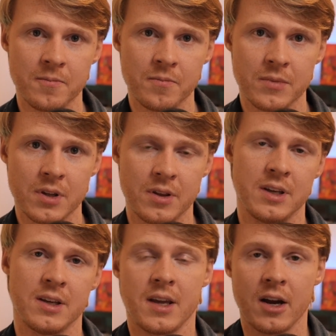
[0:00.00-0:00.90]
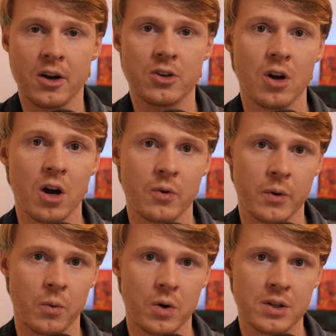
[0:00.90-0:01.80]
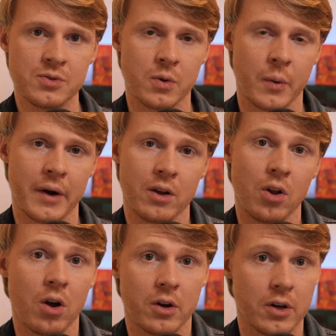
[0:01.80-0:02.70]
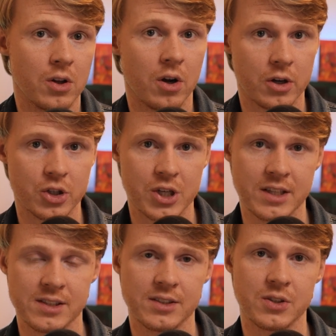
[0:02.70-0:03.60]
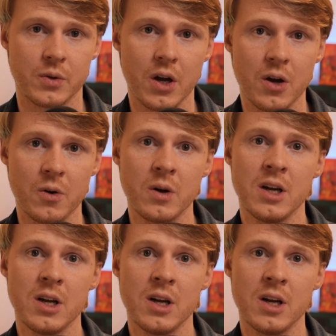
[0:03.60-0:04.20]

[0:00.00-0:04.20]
The character arc rewards require longer and longer chains as you go,